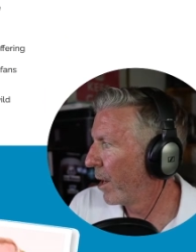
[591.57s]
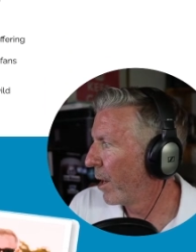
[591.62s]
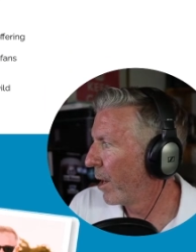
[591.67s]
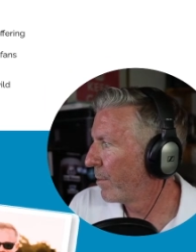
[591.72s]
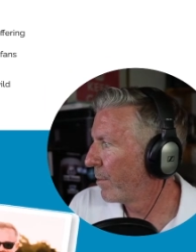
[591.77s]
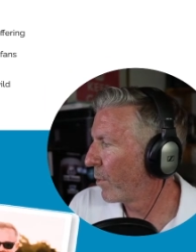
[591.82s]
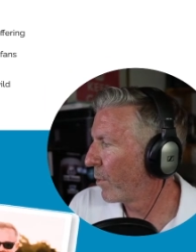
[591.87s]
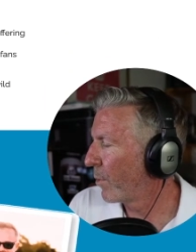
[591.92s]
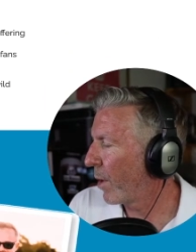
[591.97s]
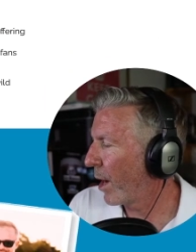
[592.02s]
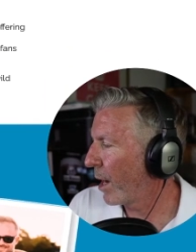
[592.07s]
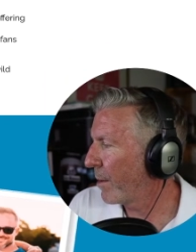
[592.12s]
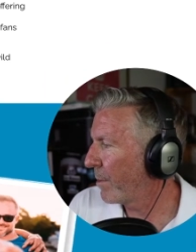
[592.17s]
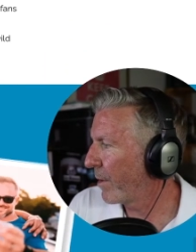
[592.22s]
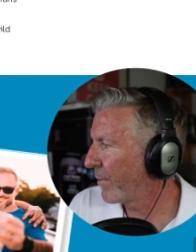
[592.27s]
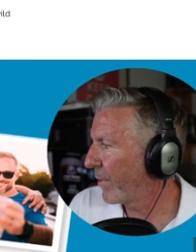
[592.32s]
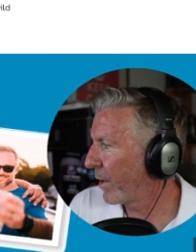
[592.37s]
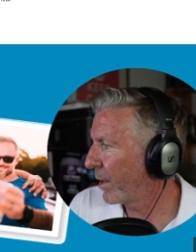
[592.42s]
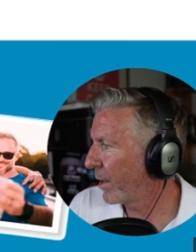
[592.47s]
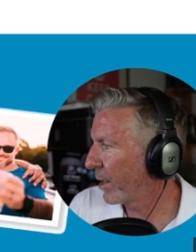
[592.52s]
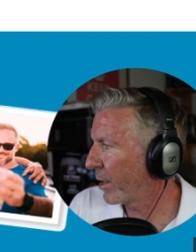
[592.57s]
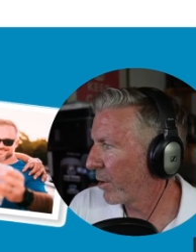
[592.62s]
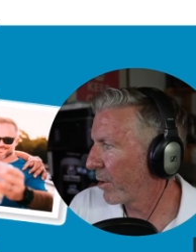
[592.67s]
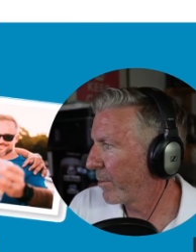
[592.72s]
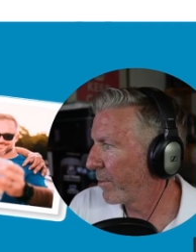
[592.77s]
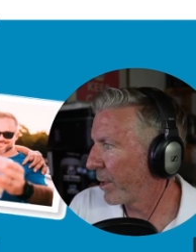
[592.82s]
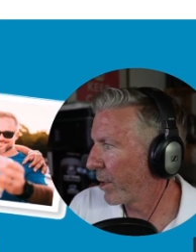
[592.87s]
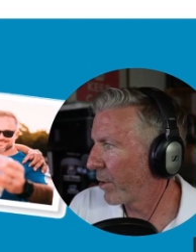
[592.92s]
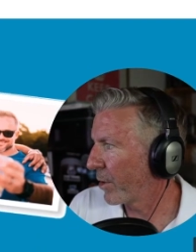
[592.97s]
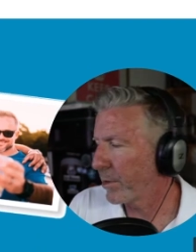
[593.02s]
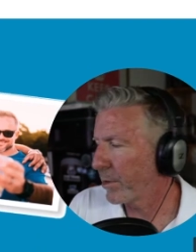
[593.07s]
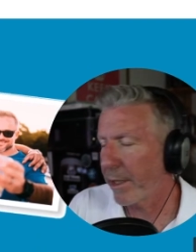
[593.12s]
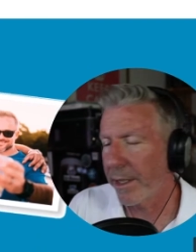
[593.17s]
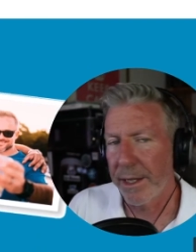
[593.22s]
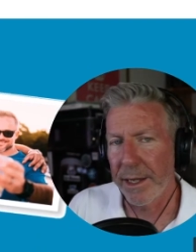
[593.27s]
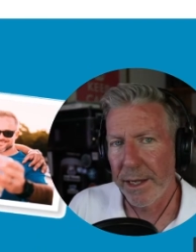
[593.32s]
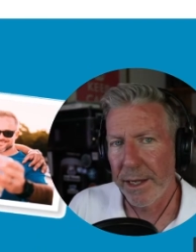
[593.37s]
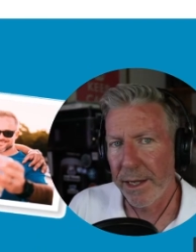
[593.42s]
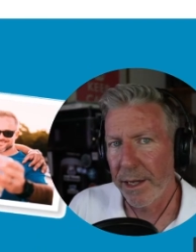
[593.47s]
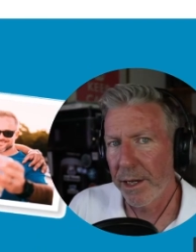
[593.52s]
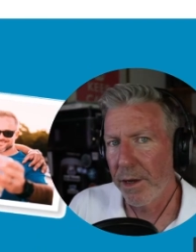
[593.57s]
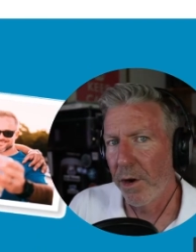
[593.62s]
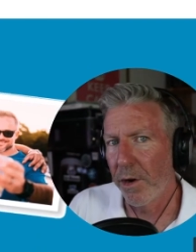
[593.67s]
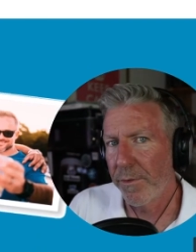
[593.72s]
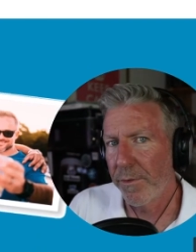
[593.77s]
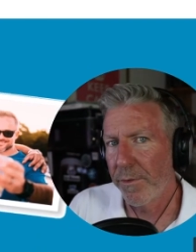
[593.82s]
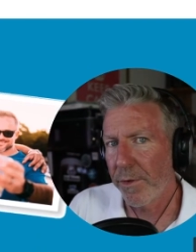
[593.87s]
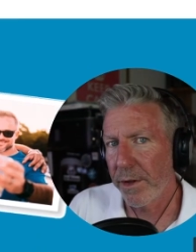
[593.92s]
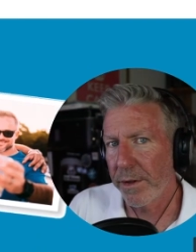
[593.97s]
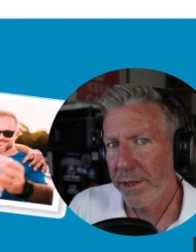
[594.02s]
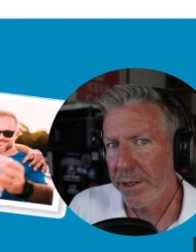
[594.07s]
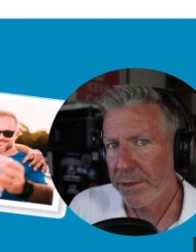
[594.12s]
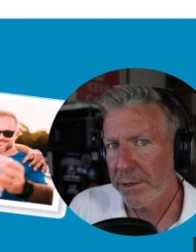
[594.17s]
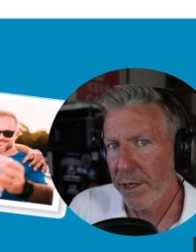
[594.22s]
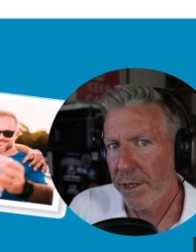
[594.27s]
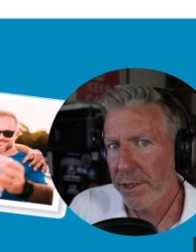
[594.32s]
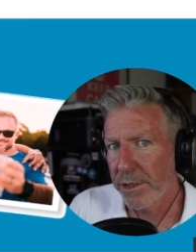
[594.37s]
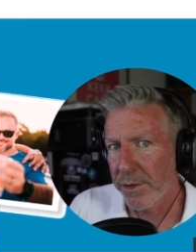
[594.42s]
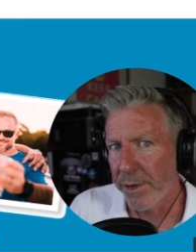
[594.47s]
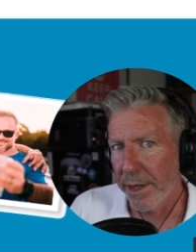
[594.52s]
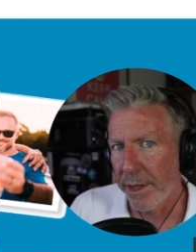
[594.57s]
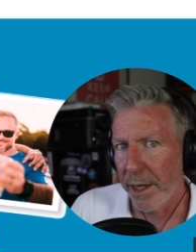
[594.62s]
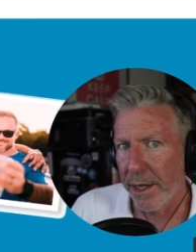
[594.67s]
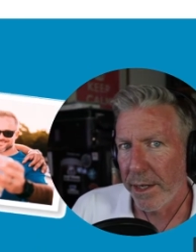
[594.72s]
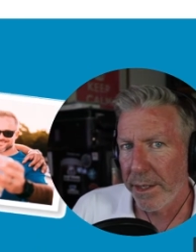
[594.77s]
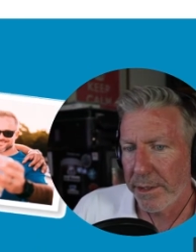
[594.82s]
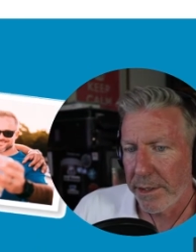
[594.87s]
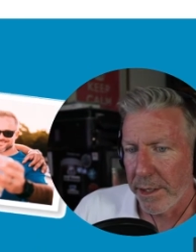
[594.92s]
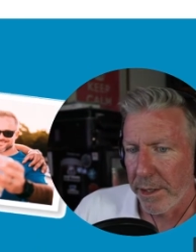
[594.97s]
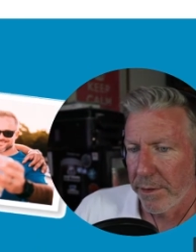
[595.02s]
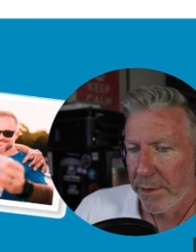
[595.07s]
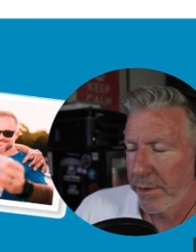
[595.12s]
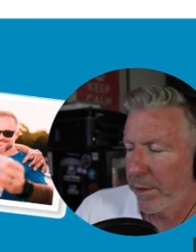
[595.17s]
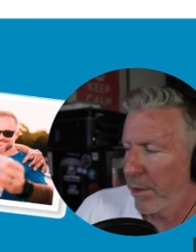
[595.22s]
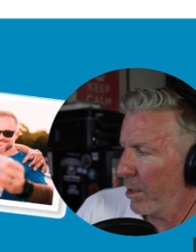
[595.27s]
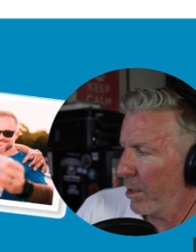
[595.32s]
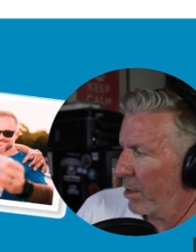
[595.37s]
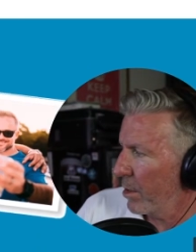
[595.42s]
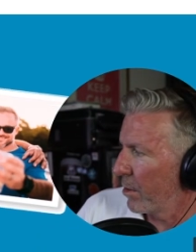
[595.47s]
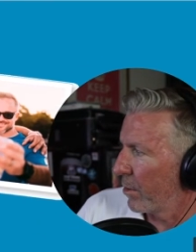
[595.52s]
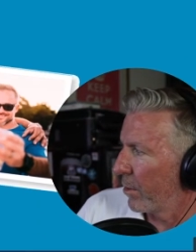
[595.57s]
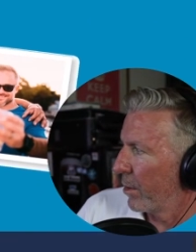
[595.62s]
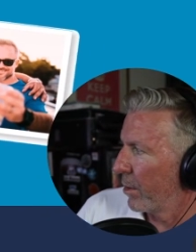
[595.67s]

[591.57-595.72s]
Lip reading: But why am I finding their beers over in this country? I don't know.